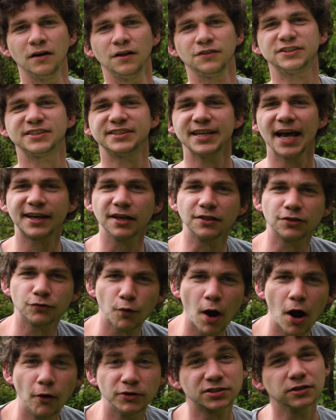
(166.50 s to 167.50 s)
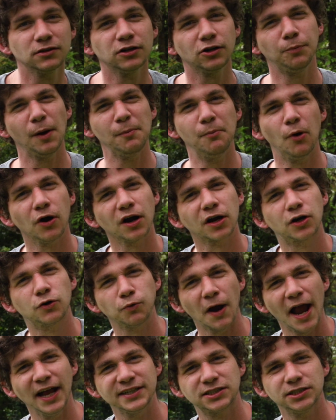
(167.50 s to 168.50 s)
The second throw is a little bit more
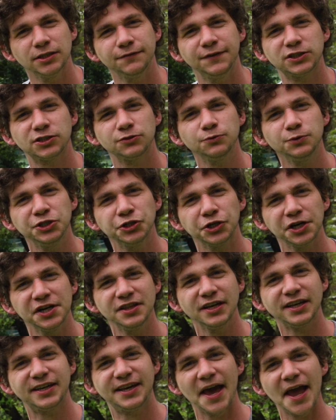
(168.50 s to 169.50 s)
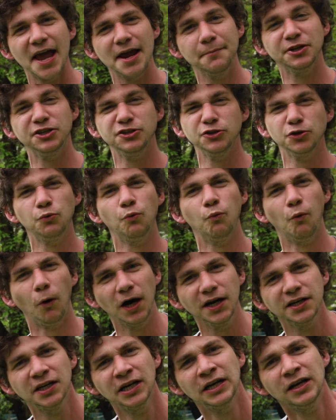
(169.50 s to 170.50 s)
aggressive. It's when you're in the game and you
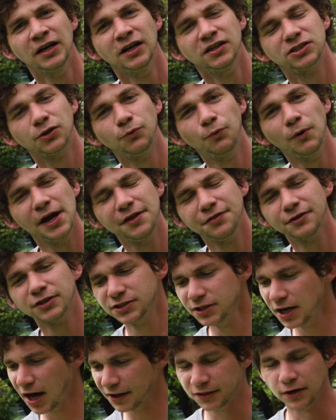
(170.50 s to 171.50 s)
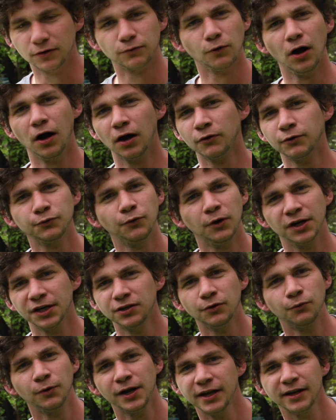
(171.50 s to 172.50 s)
want to win. There's nothing wrong with
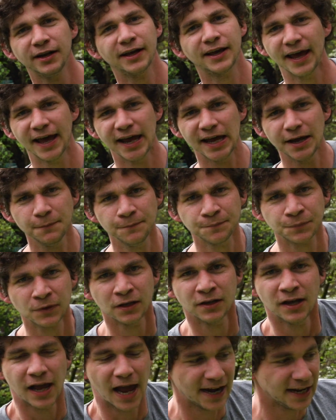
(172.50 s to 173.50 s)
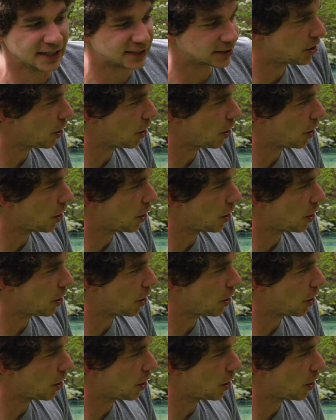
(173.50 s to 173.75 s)
wanting to win in a game, and it's